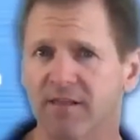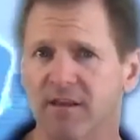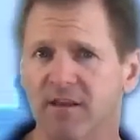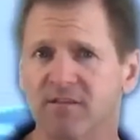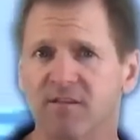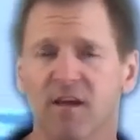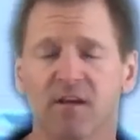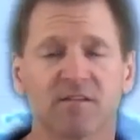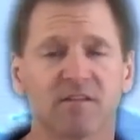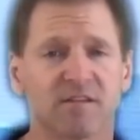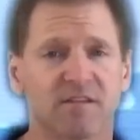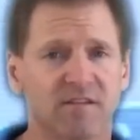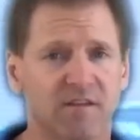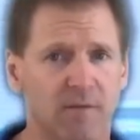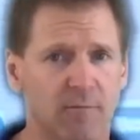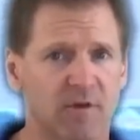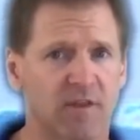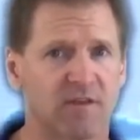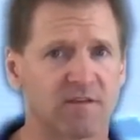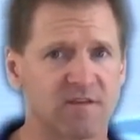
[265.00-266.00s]
athletes
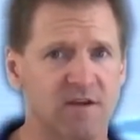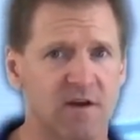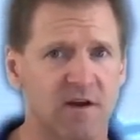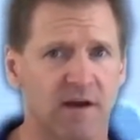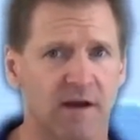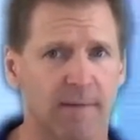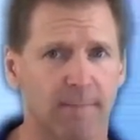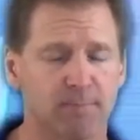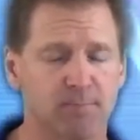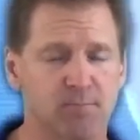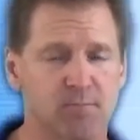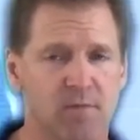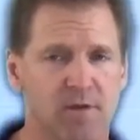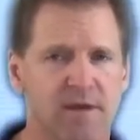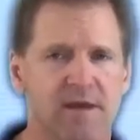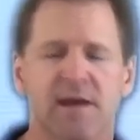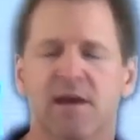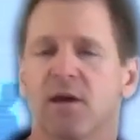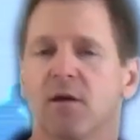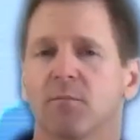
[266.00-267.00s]
some of the time,
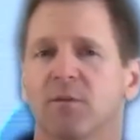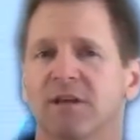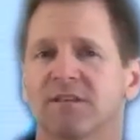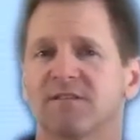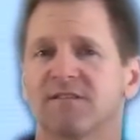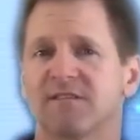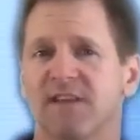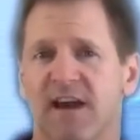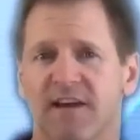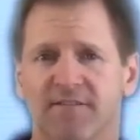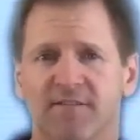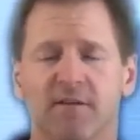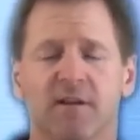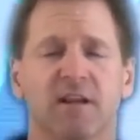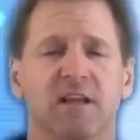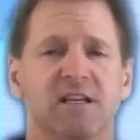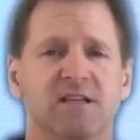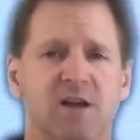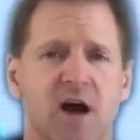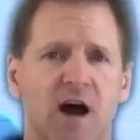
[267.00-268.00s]
but
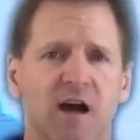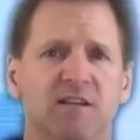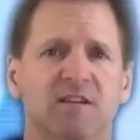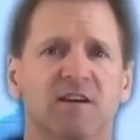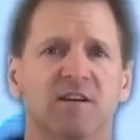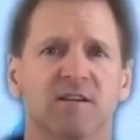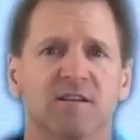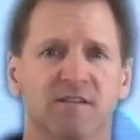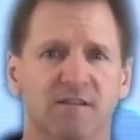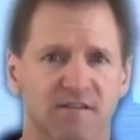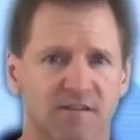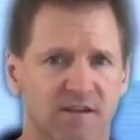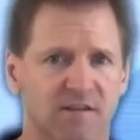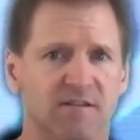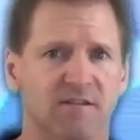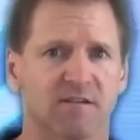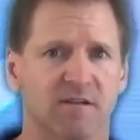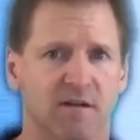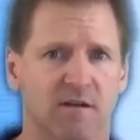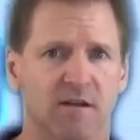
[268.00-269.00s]
definitely not
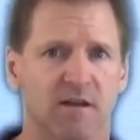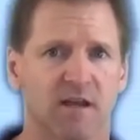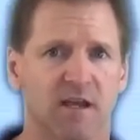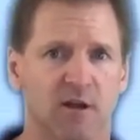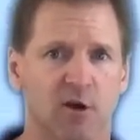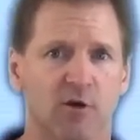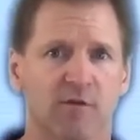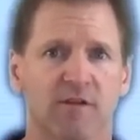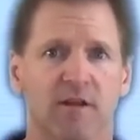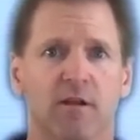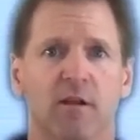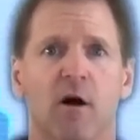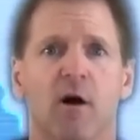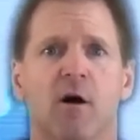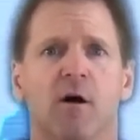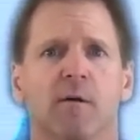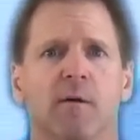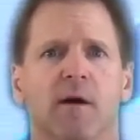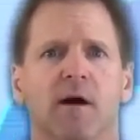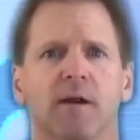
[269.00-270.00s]
consistently and over the
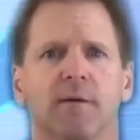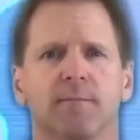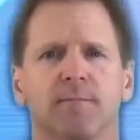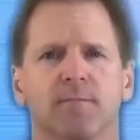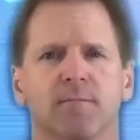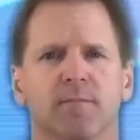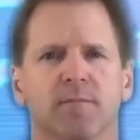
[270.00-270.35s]
long run.